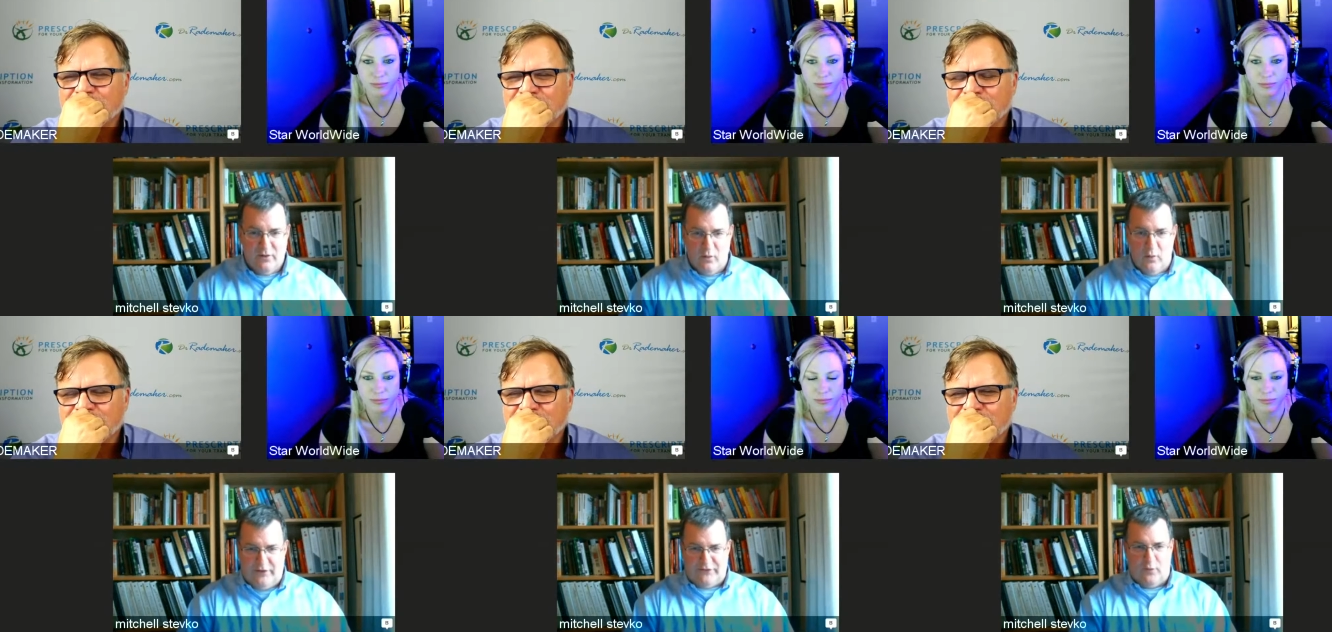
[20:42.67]

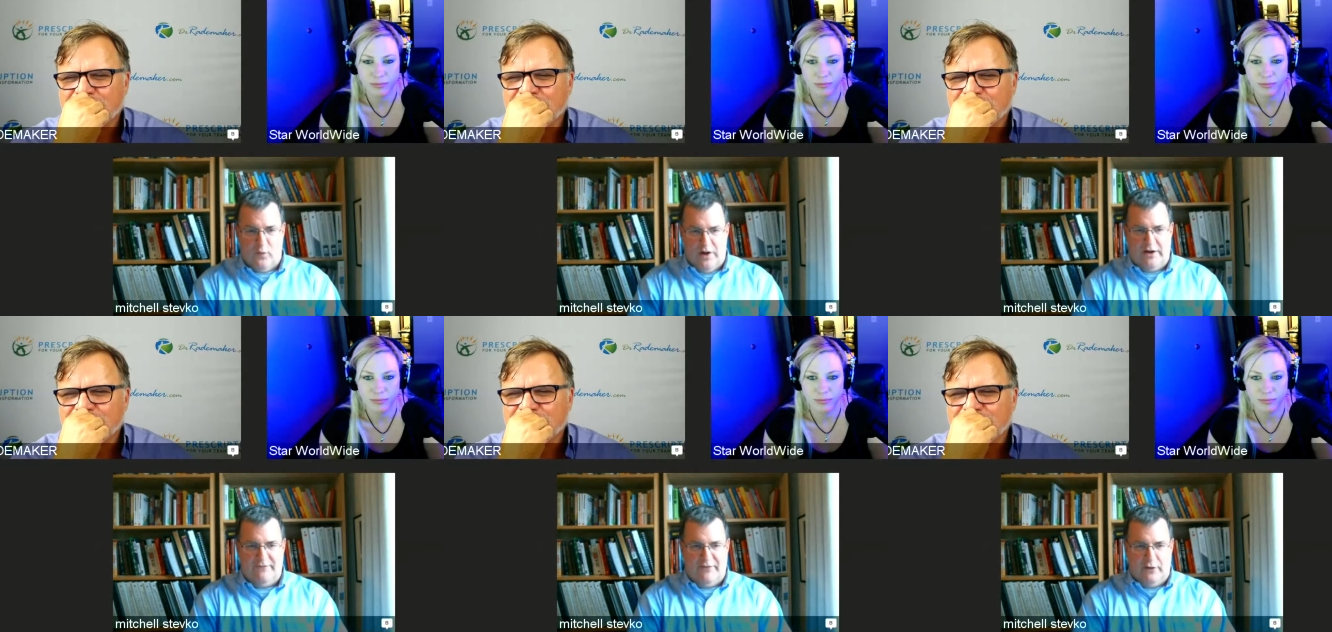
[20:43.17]
Speaker 1: Which
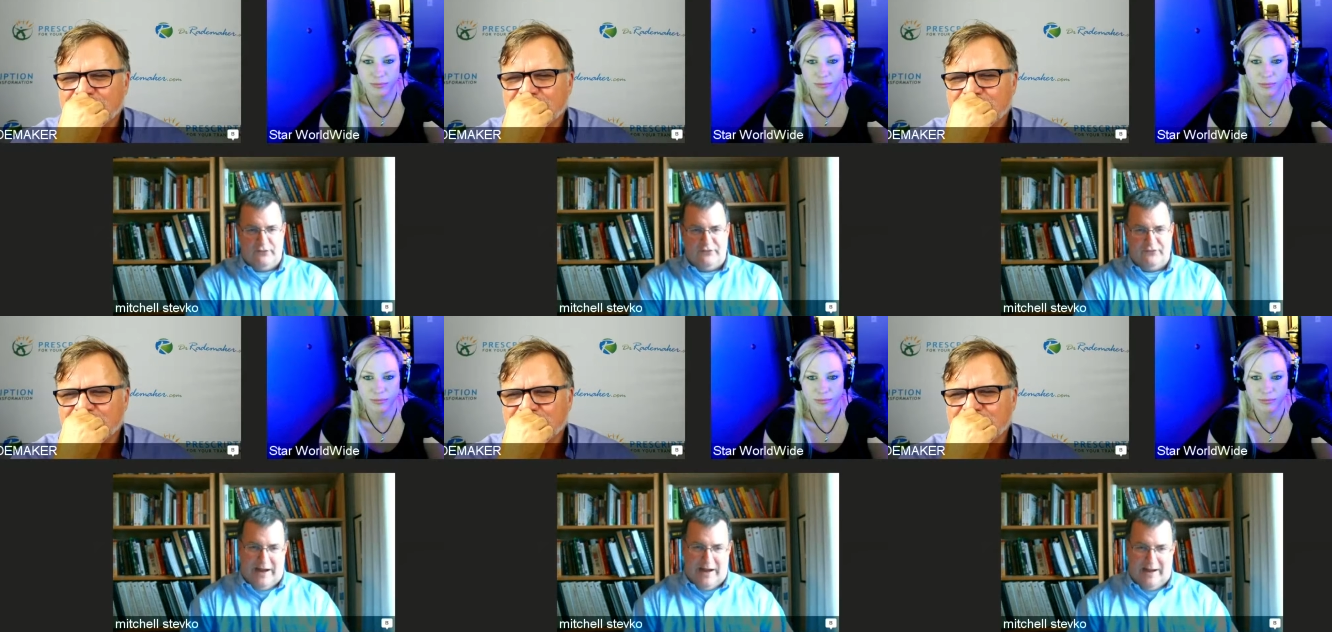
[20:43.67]
one of those
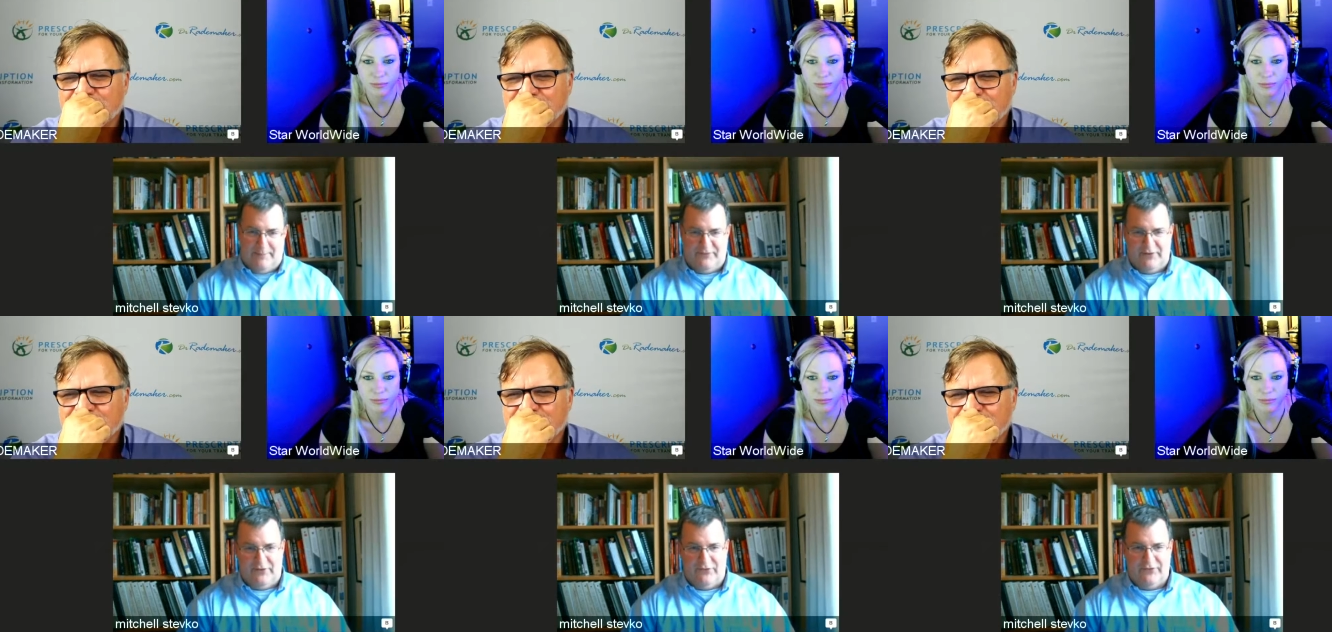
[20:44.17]
two
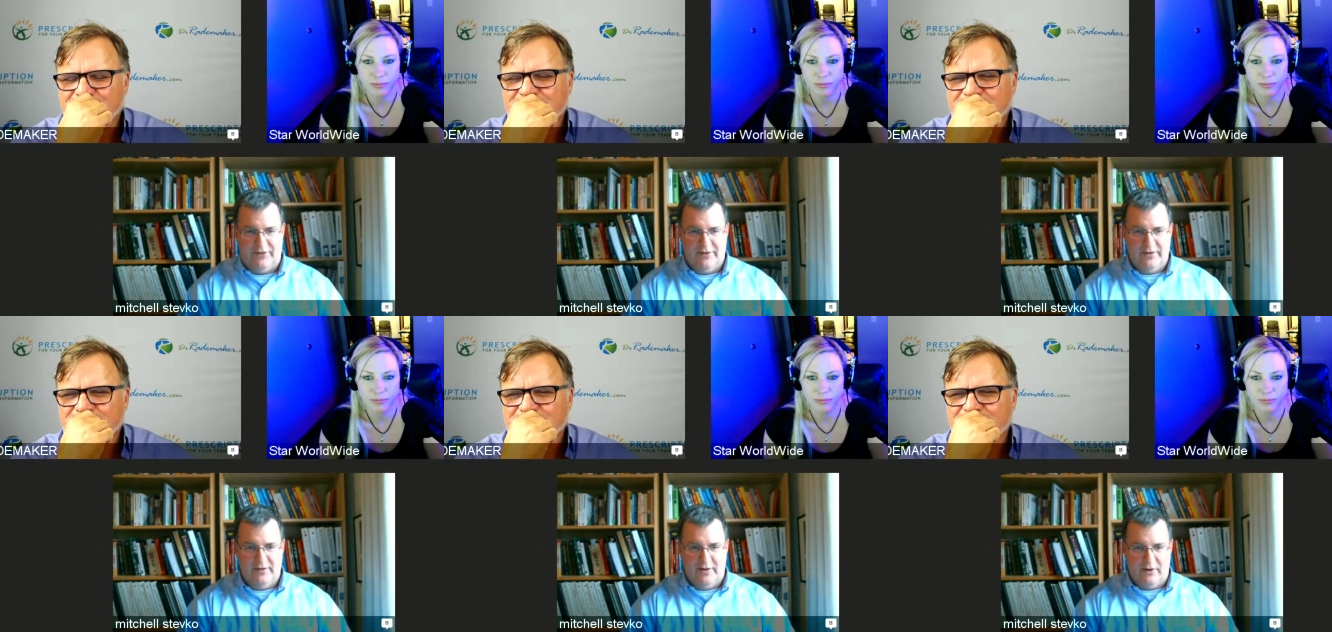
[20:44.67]
options
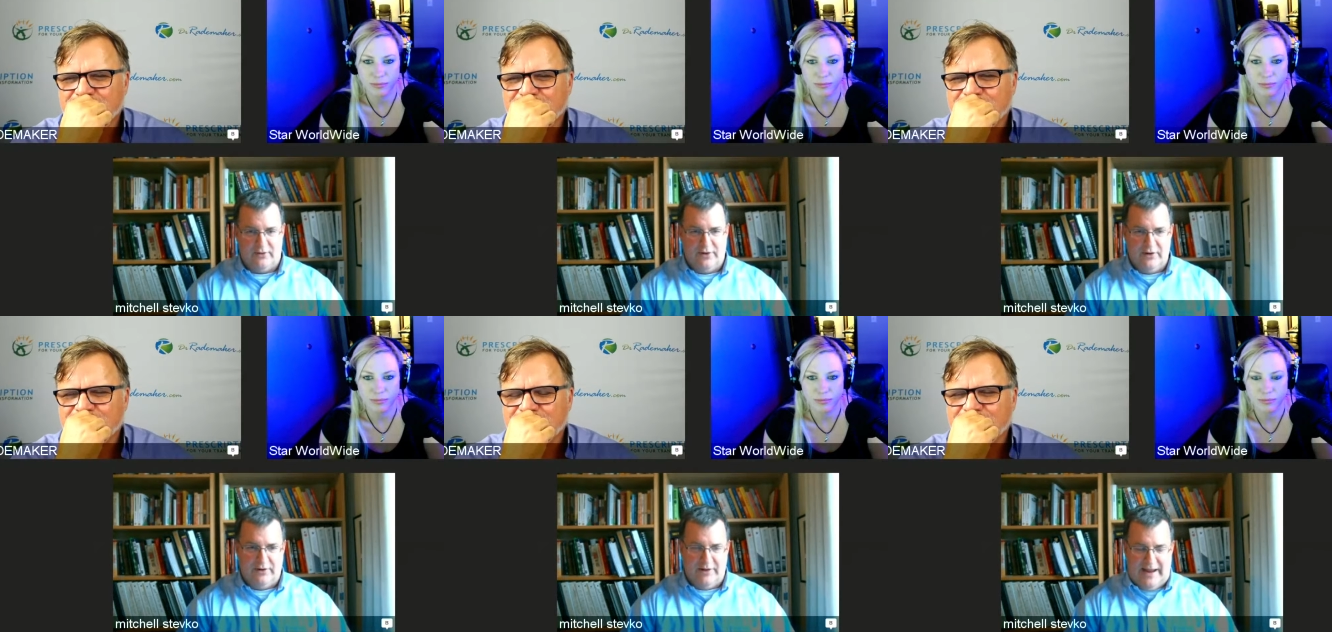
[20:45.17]
are
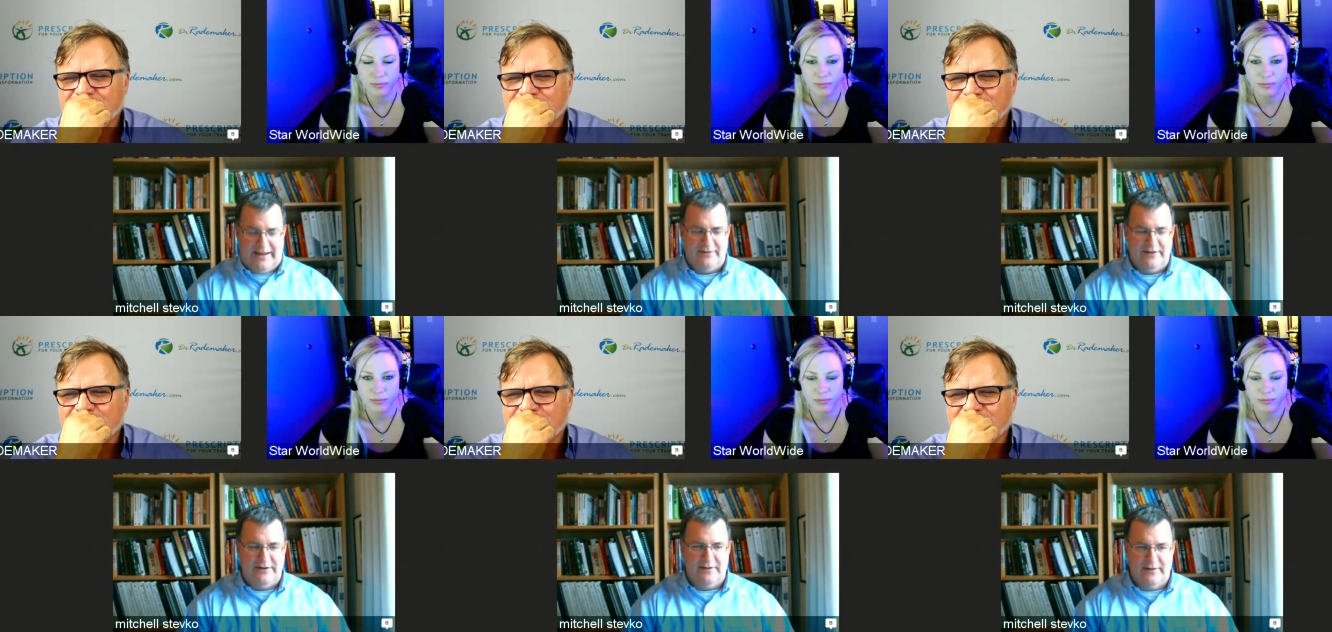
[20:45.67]
going to
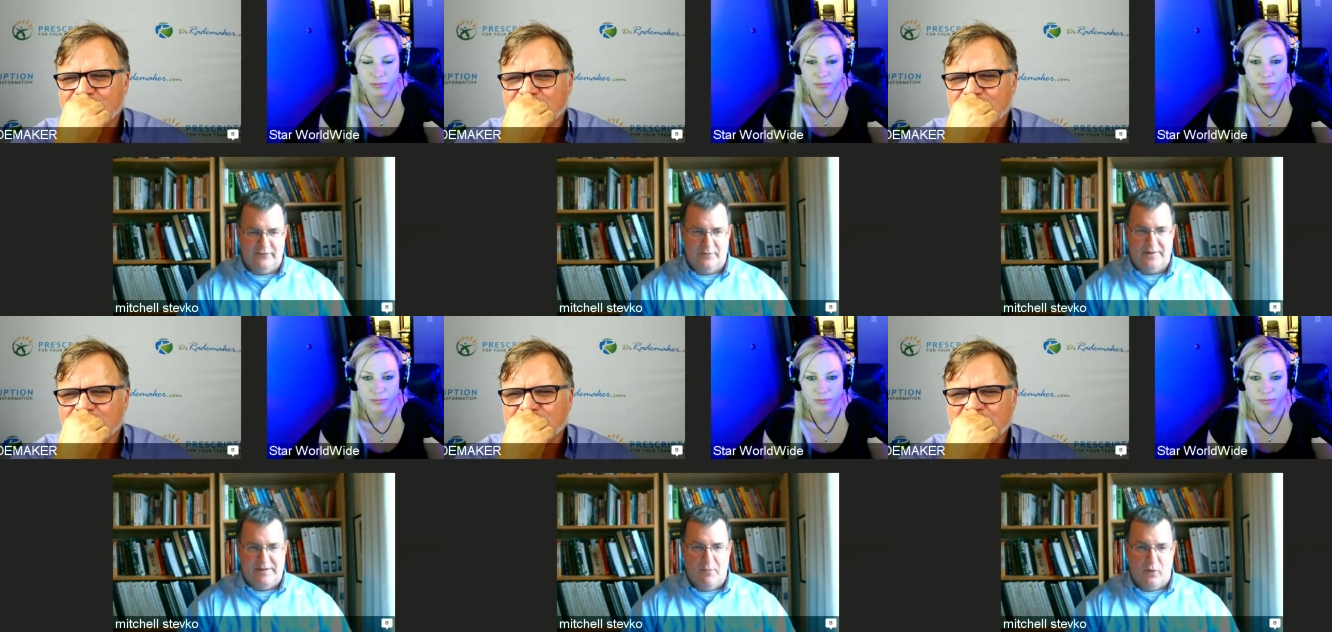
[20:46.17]
likely deliver
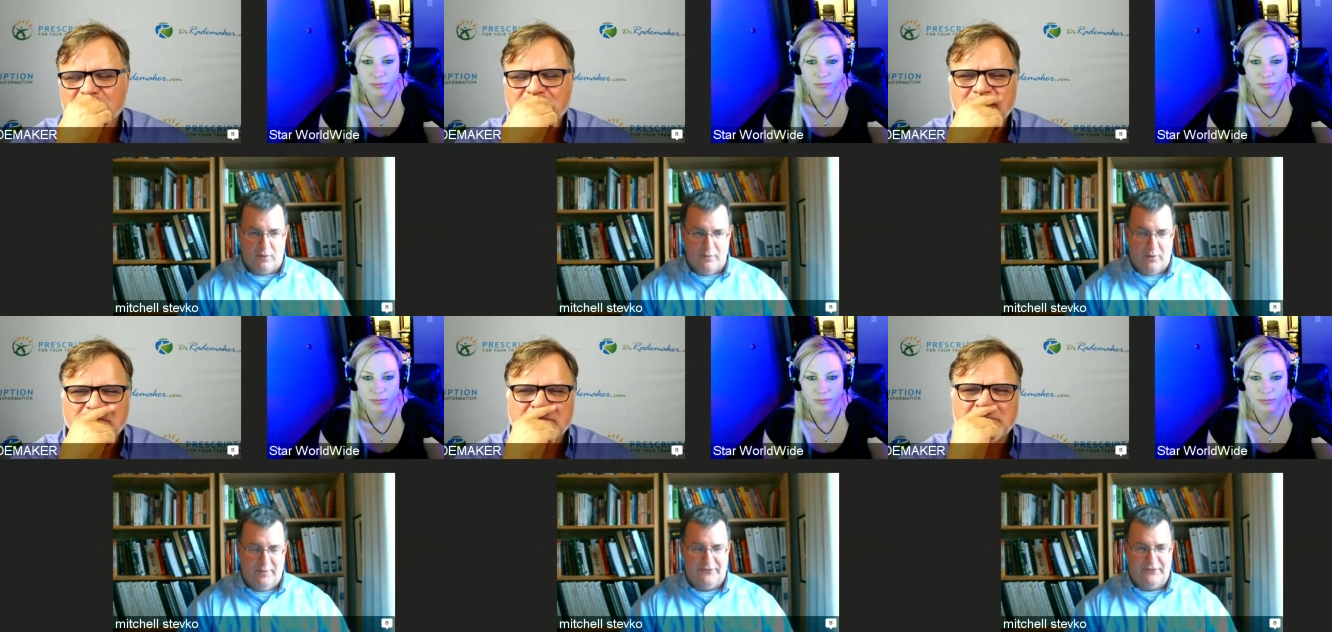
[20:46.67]
me more
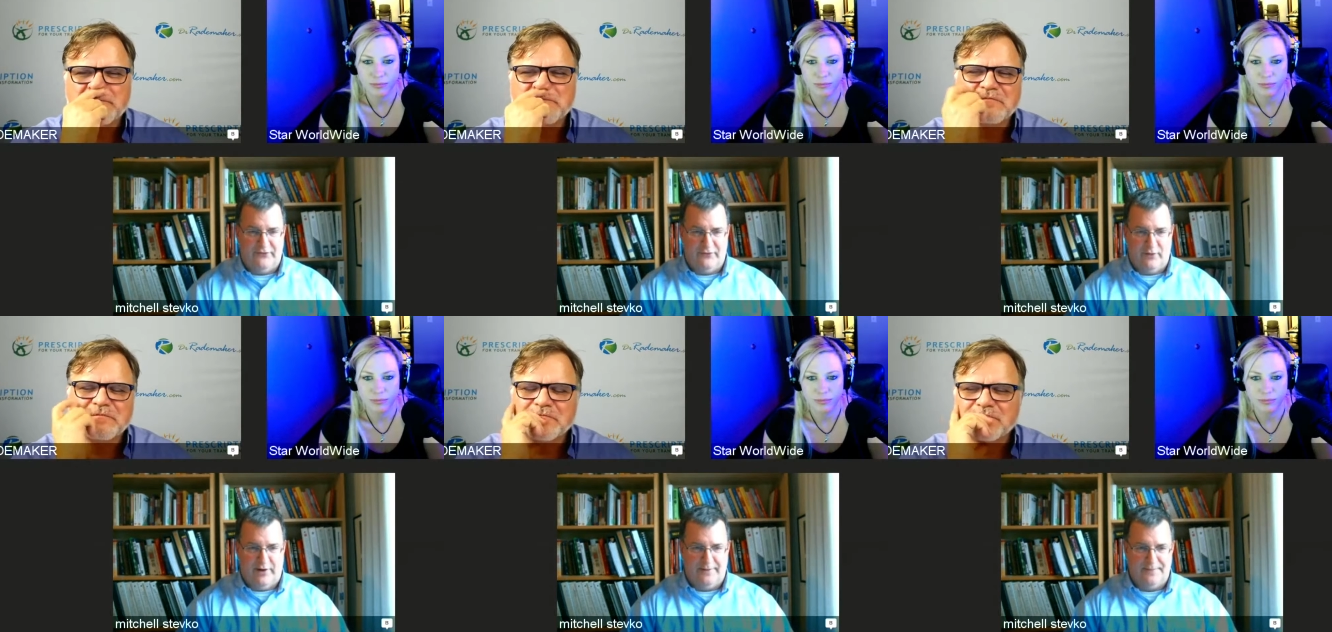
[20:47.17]
moments of
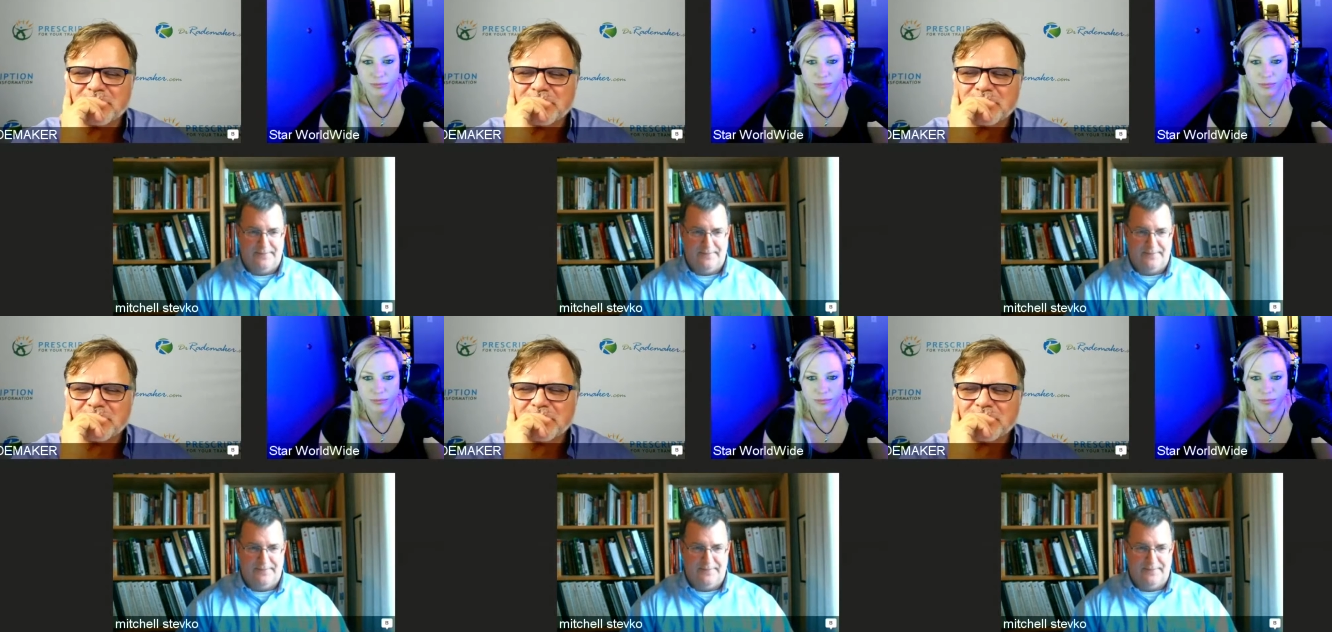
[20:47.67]
joy?